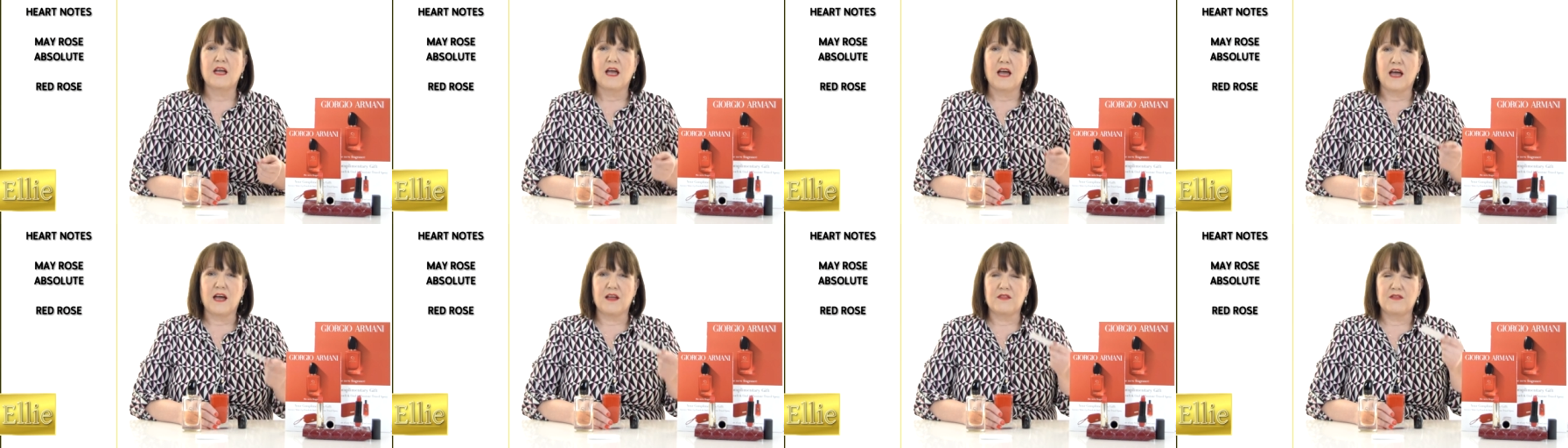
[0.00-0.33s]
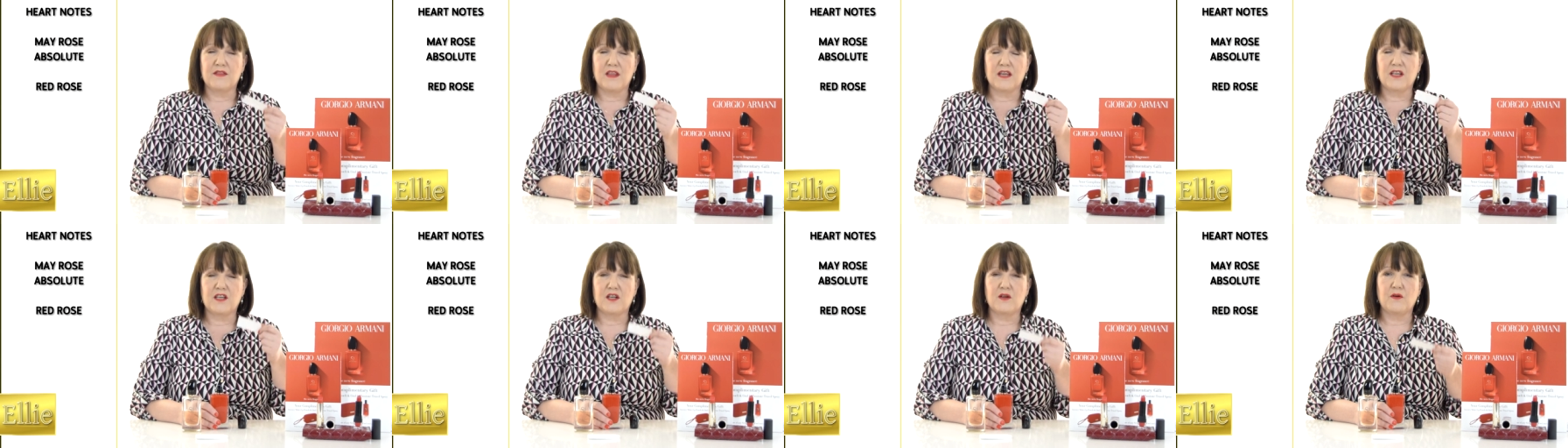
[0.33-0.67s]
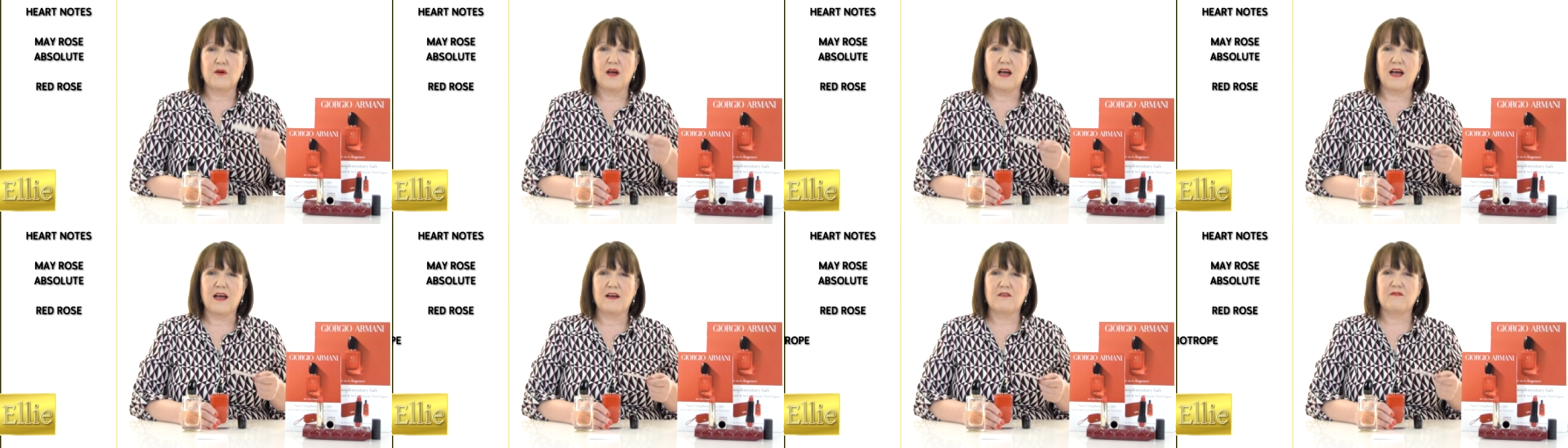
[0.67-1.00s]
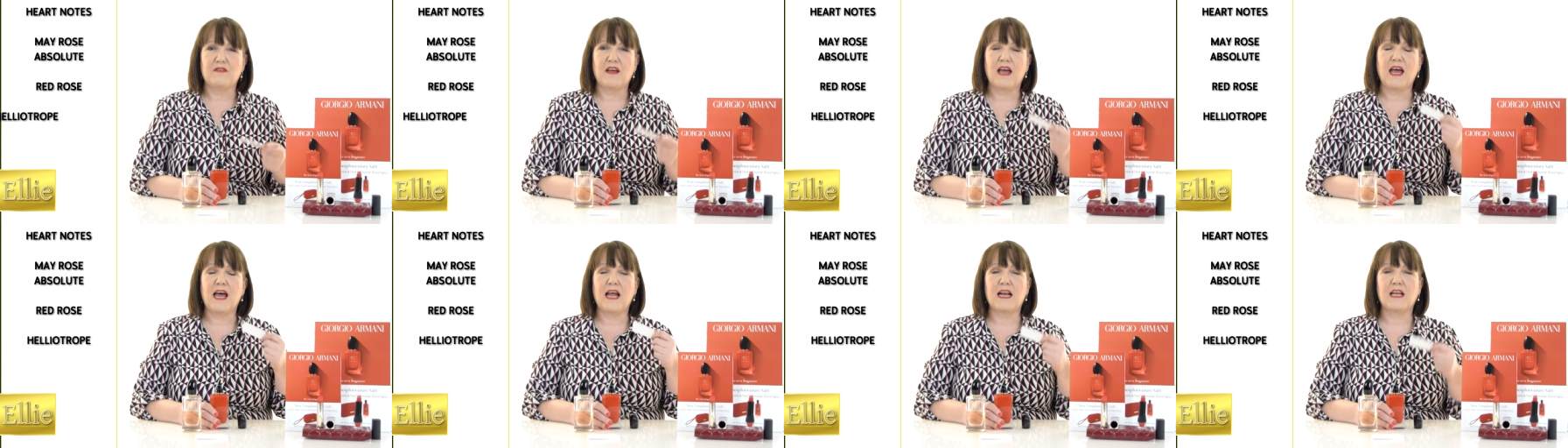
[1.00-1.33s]
And then you have
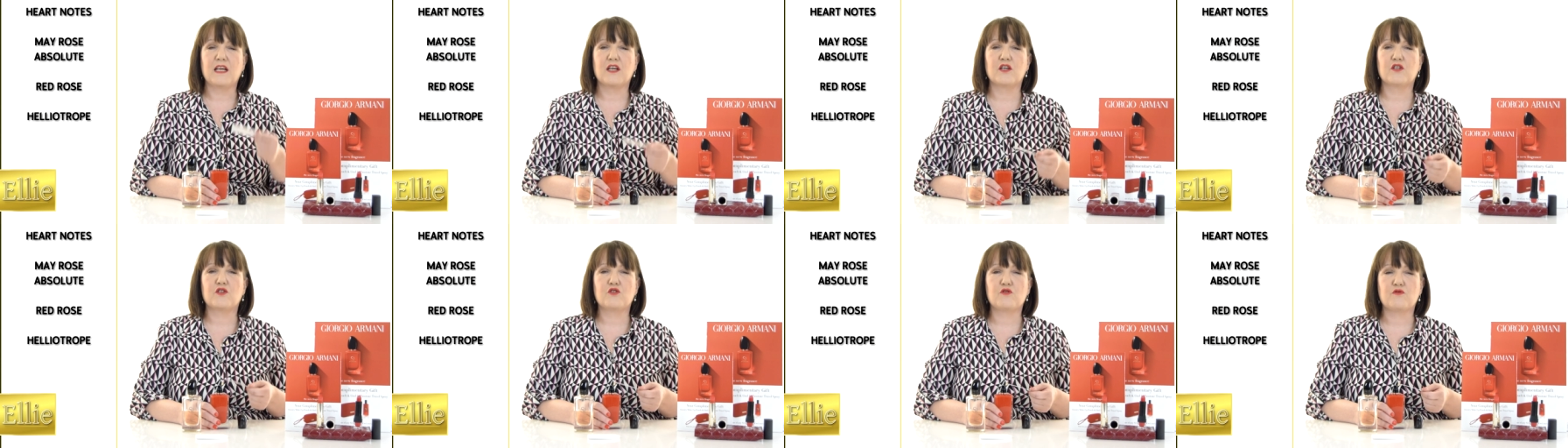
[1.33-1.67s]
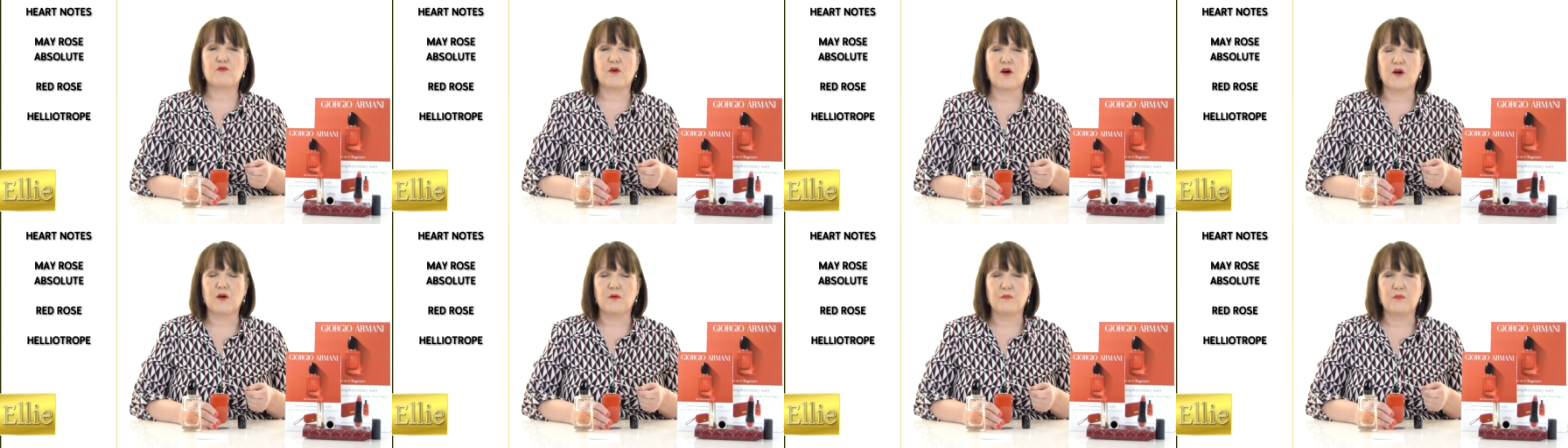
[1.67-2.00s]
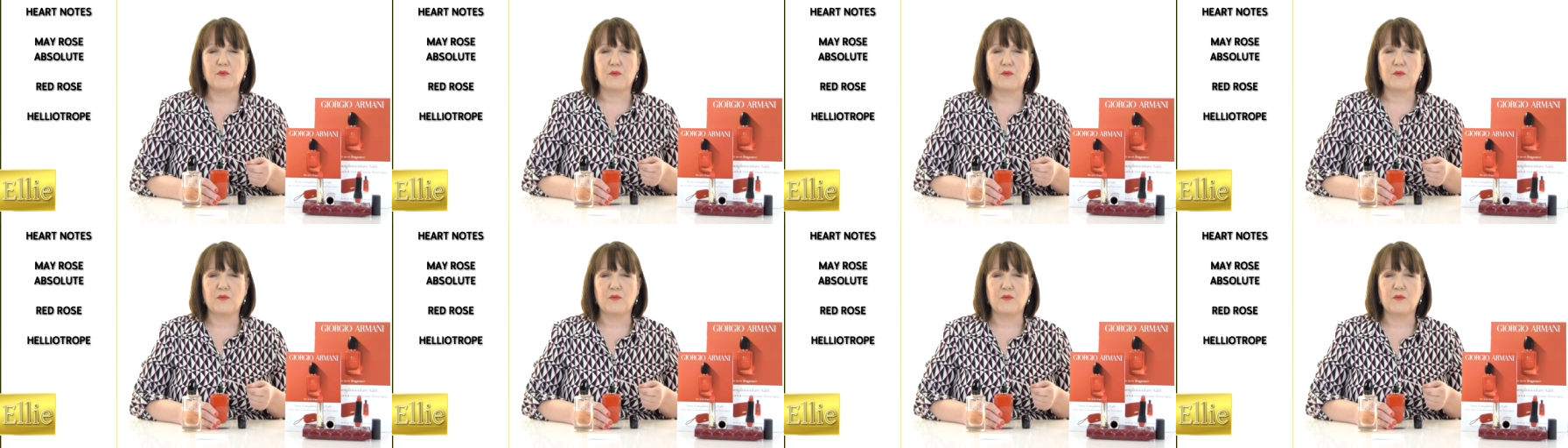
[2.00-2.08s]
Heliotrope,